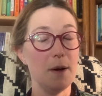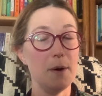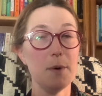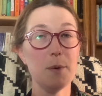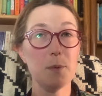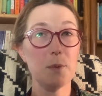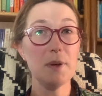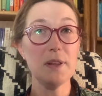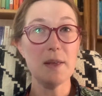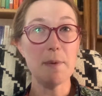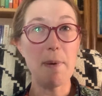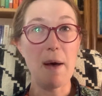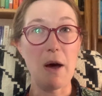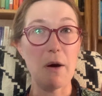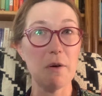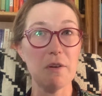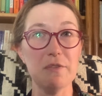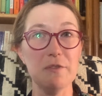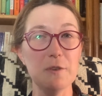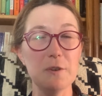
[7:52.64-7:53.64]
really
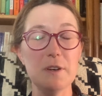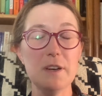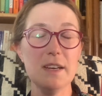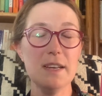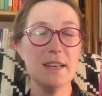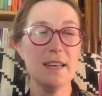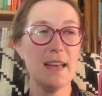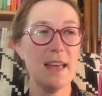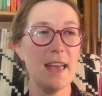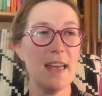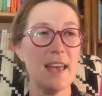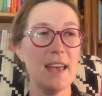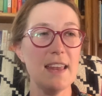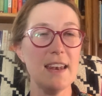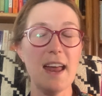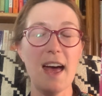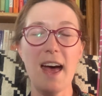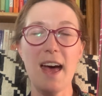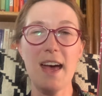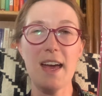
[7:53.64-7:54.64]
powerful, and
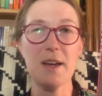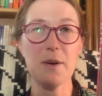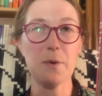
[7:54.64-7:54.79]
I